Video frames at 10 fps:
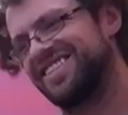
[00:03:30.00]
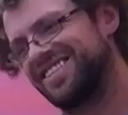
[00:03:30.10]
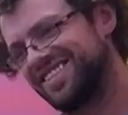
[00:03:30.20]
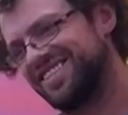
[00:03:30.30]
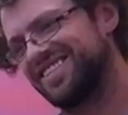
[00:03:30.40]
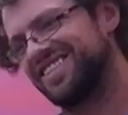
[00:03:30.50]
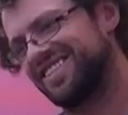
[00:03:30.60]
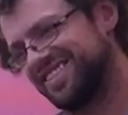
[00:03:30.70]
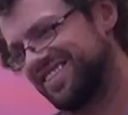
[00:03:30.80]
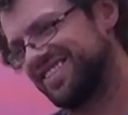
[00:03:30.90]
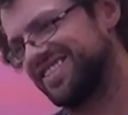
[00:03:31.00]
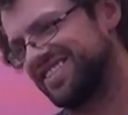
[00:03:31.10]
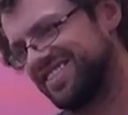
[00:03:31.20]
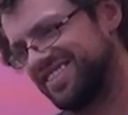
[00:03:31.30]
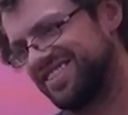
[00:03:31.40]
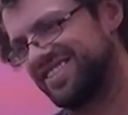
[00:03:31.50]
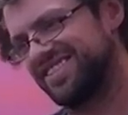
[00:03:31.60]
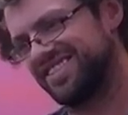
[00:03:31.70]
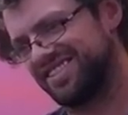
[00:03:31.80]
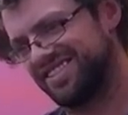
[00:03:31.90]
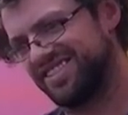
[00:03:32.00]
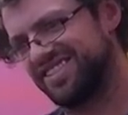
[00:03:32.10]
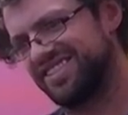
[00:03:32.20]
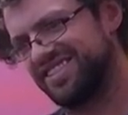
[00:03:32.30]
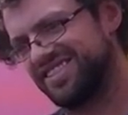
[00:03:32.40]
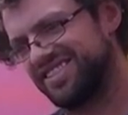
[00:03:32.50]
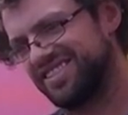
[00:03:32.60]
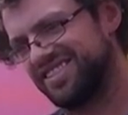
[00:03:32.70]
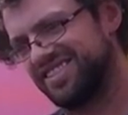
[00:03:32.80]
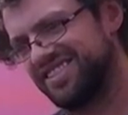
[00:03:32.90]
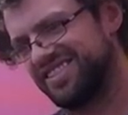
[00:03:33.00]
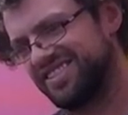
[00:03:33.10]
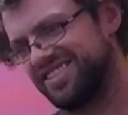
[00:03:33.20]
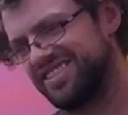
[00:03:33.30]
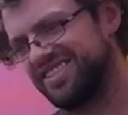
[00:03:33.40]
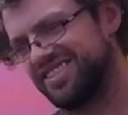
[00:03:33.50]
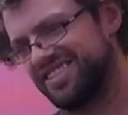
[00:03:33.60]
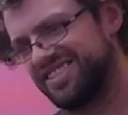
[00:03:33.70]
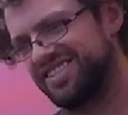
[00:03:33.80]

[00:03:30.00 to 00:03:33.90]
No words are spoken by the person on screen.